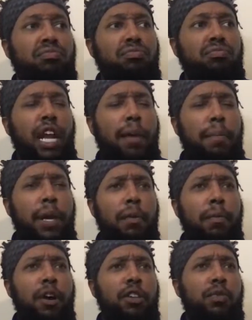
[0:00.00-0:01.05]
Like I met a
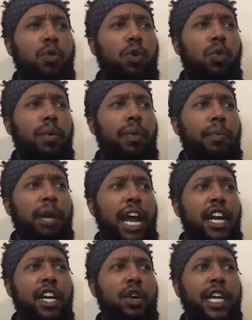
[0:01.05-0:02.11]
Baltimore woman, but I
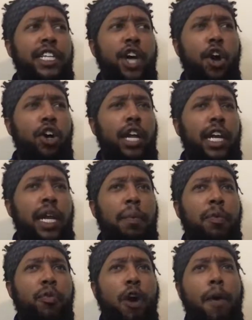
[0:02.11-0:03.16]
didn't know they talk like that
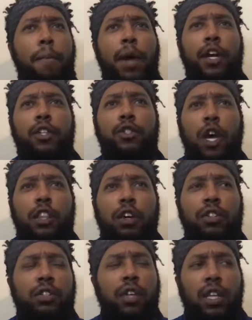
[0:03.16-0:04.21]
before I met her. So I
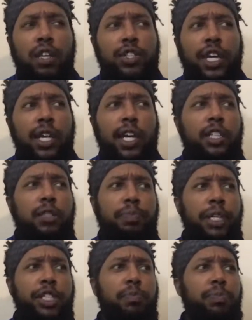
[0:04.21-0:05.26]
thought she had like a
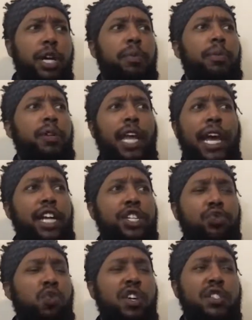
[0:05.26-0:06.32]
speech impediment. Like I just
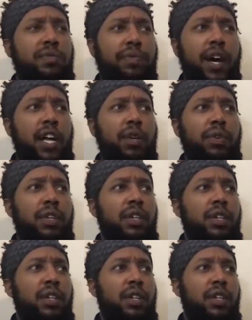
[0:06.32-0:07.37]
wasn't following.
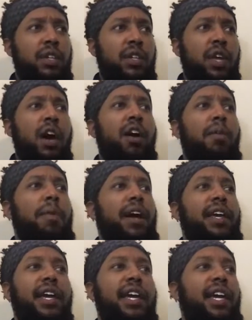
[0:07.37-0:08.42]
Oh my,
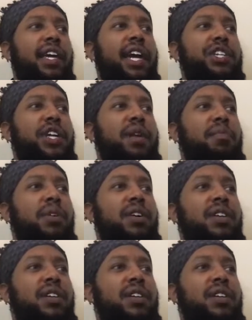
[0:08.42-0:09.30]
yeah, he ain't catching that boy.